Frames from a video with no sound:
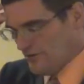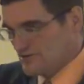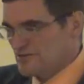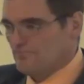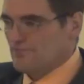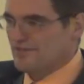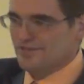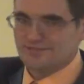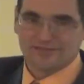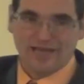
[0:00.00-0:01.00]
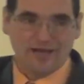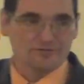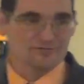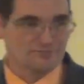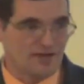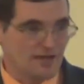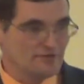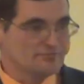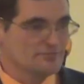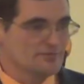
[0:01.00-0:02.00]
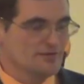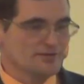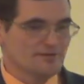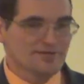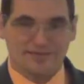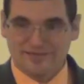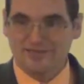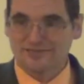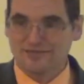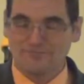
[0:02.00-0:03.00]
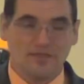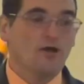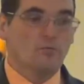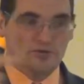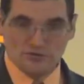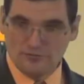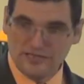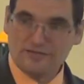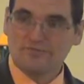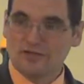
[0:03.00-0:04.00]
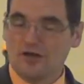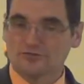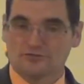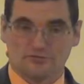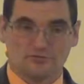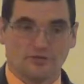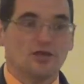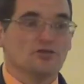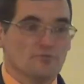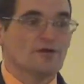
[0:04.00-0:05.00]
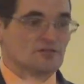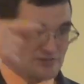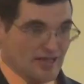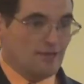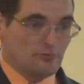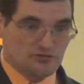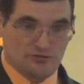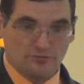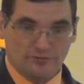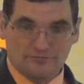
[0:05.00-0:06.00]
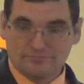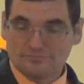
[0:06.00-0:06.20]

this stuff begins at the house of God. Can I tell you something? When you leave the altar, you better stop what you're doing.